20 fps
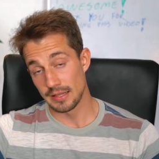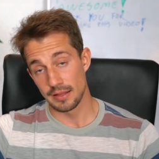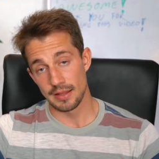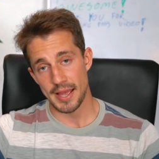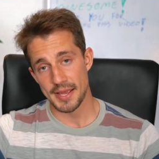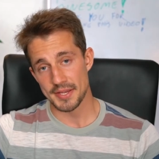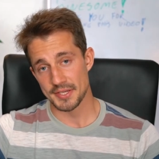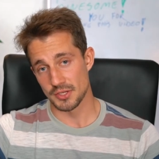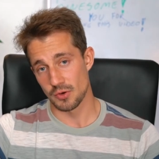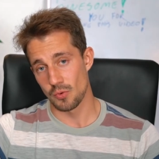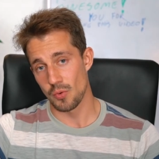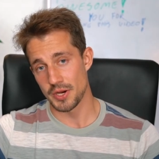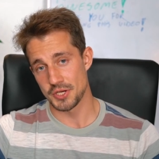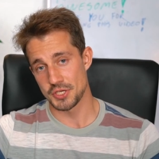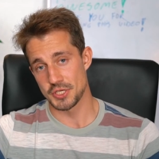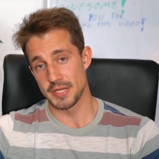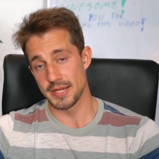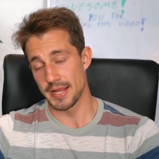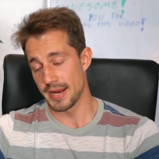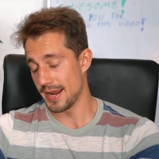last
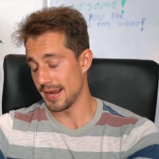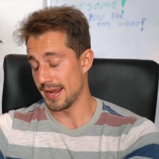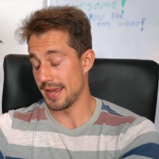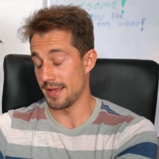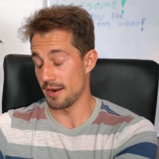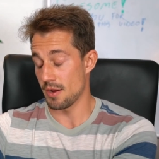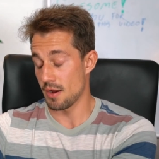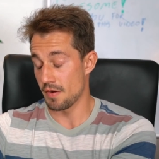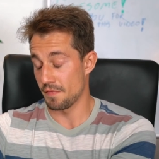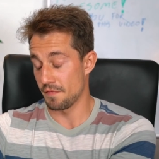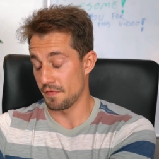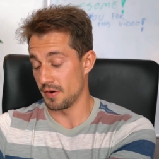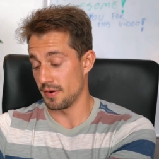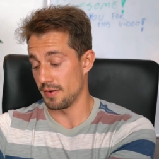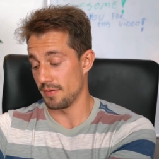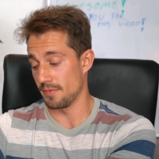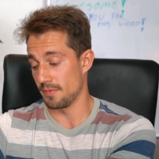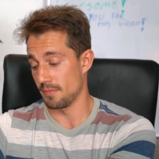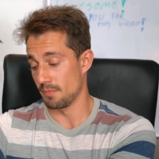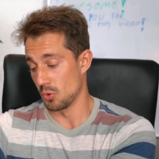question that I get
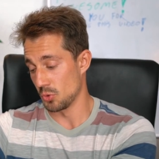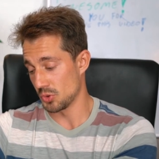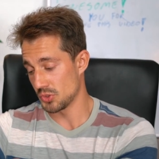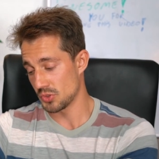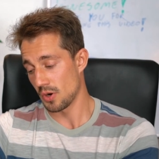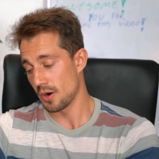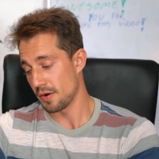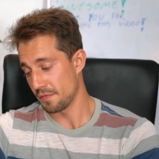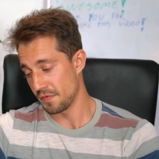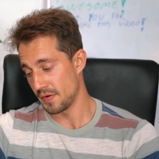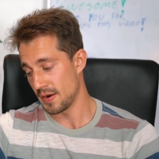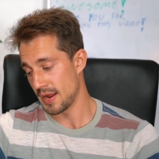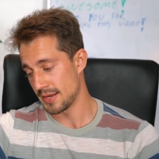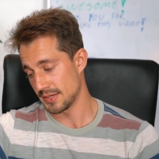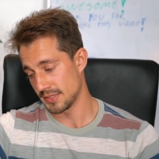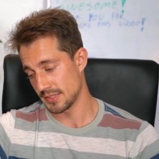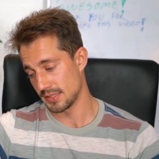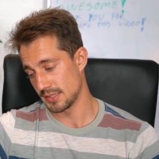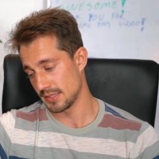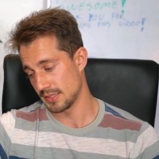often, most often
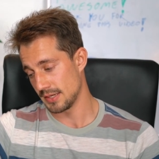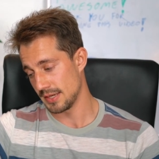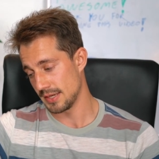asked